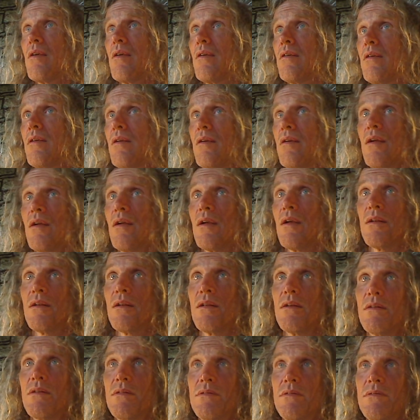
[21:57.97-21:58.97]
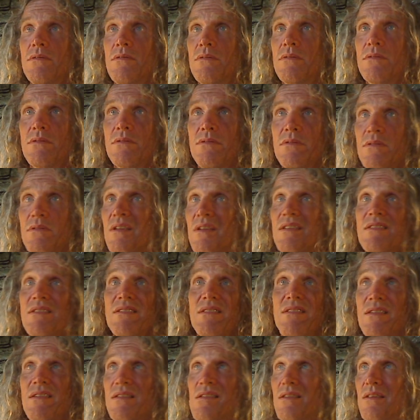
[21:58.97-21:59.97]
Alright. Well, that's
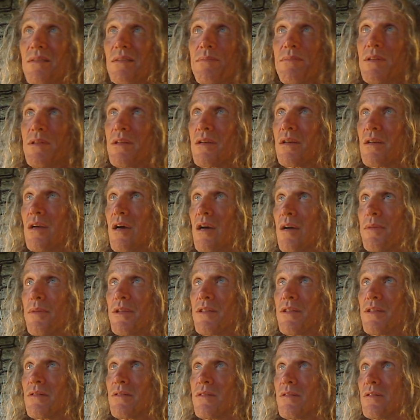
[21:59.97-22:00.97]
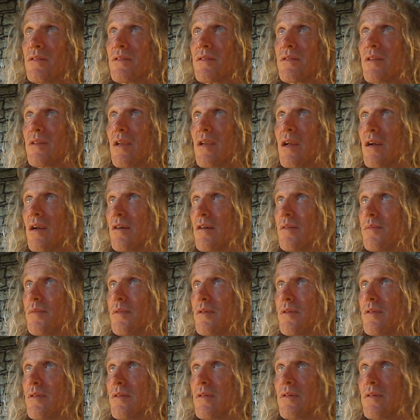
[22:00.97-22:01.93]
it. I mean, the comments are just terrible.